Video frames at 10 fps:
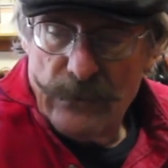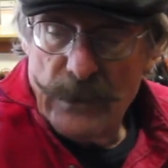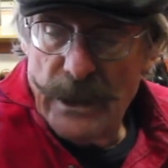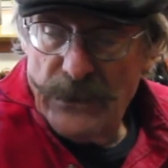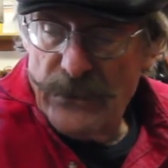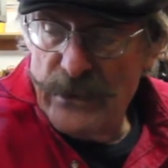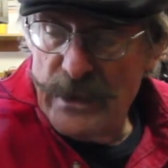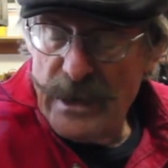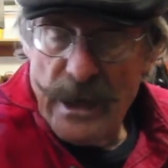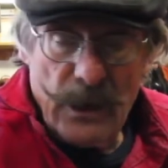get through to
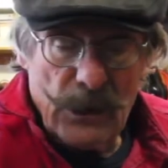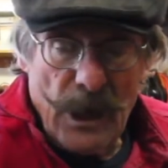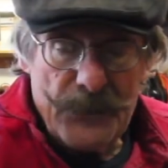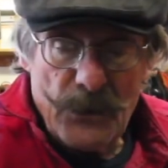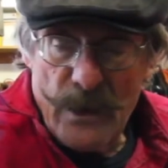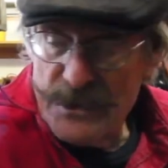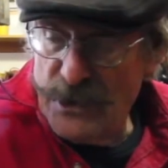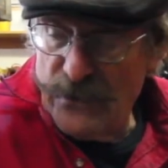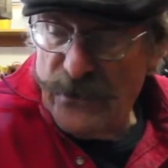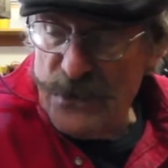the helicopter
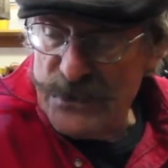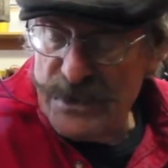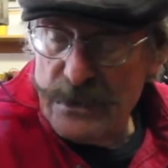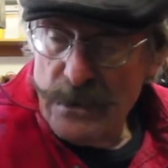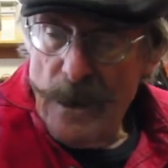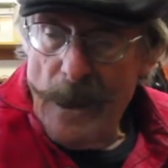rescue folks, and